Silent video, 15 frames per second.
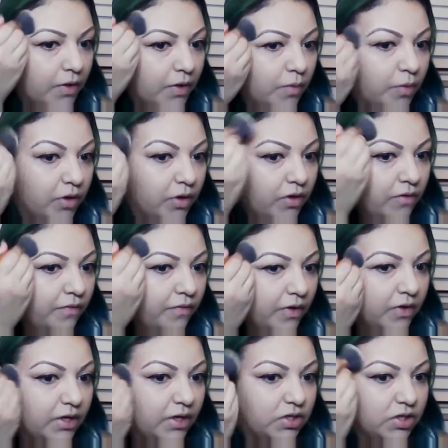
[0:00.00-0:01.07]
Now when you put
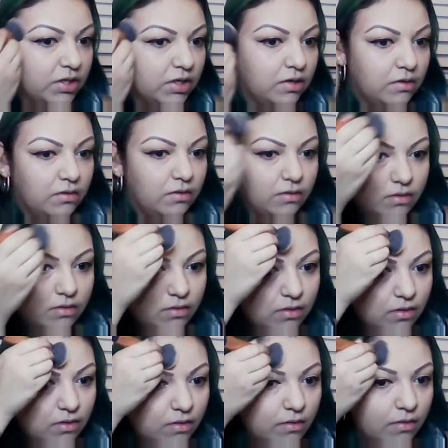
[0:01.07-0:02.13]
your foundation,
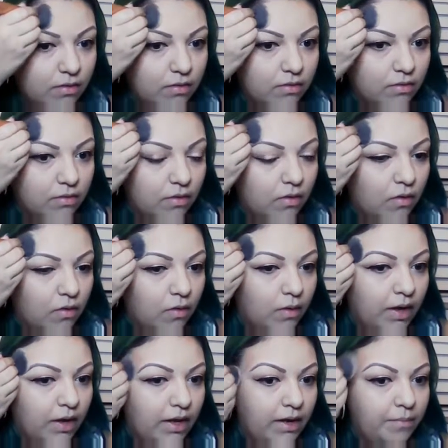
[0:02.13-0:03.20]

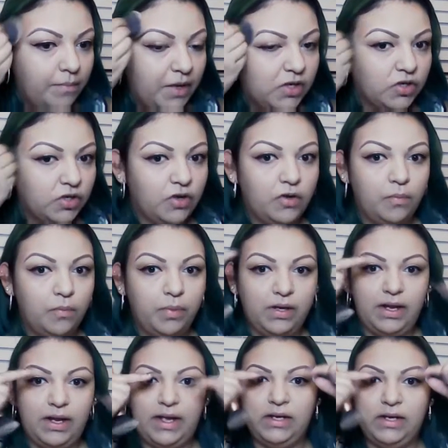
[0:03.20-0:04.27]
go ahead and make sure
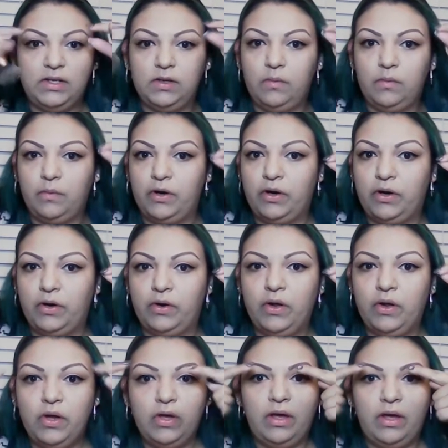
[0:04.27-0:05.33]
you blend
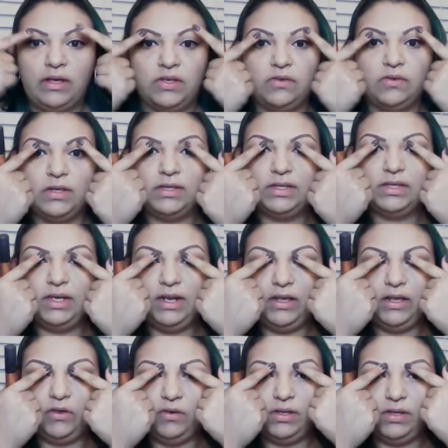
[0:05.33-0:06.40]
where, as you can
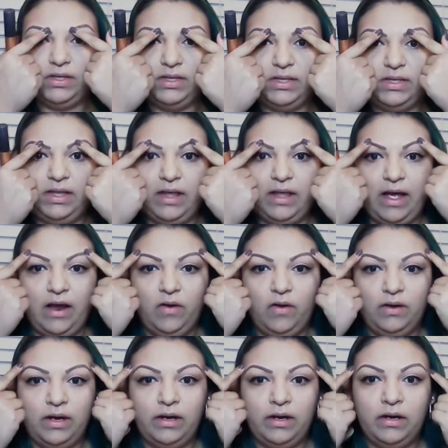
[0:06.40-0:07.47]
see, like you can see the
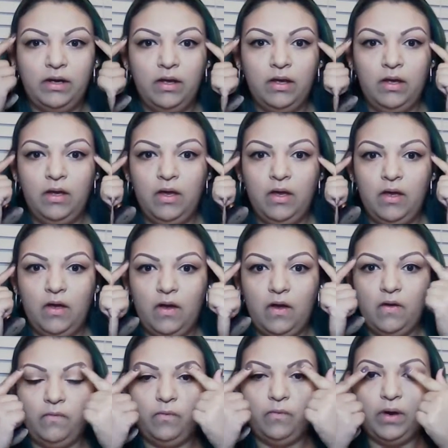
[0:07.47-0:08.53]
outline
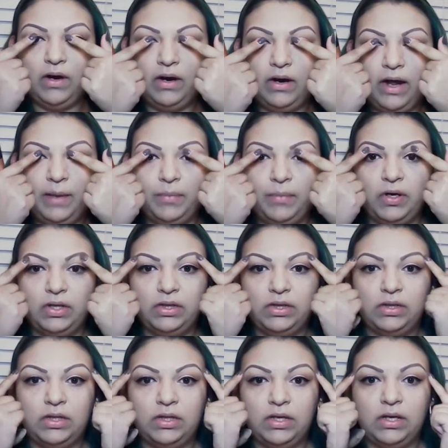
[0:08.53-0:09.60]
of where I
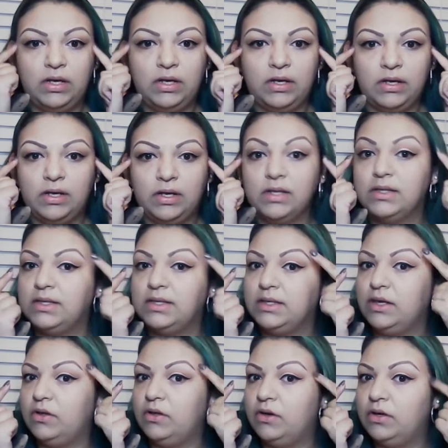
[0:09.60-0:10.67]
put the
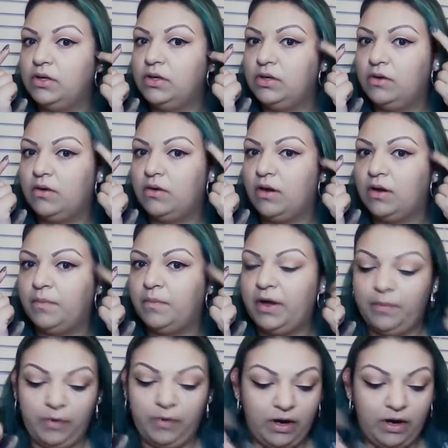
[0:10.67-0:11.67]
concealer on